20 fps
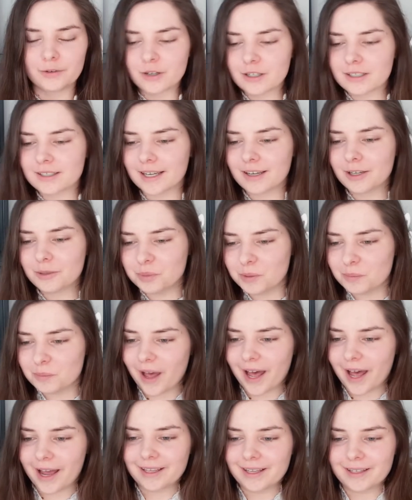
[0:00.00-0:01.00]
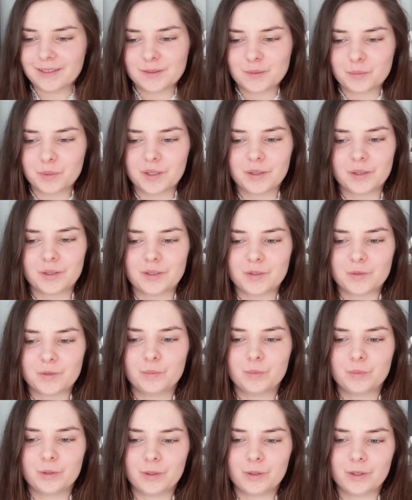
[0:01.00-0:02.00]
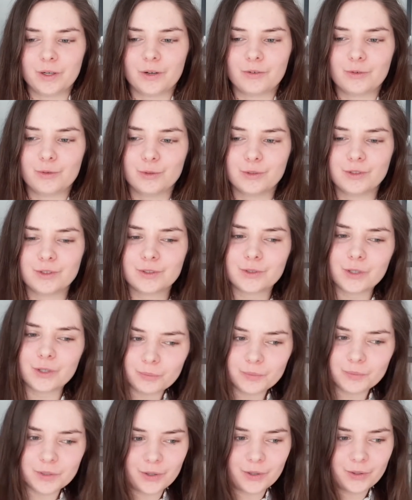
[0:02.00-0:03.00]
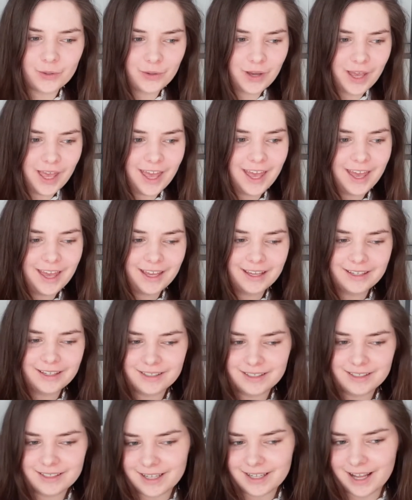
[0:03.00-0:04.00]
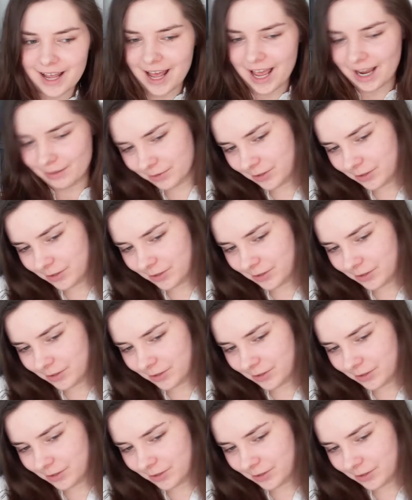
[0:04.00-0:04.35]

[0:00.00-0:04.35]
course, I could be biased because Pluto rules Scorpio and I'm